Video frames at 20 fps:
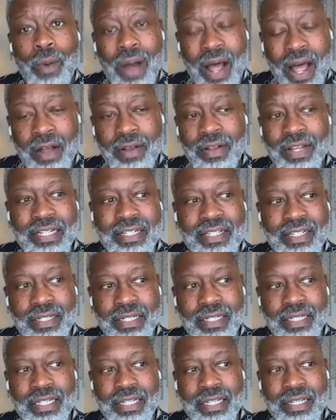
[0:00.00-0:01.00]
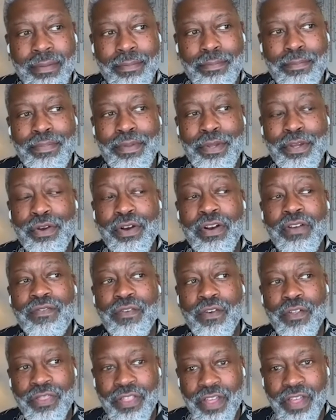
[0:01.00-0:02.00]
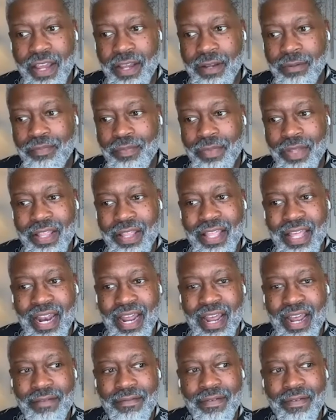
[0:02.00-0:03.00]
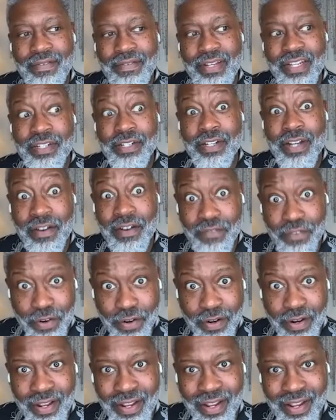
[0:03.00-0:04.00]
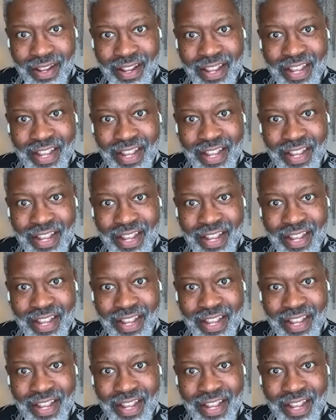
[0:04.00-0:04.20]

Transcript: Well, ex- the beautiful thing that I've discovered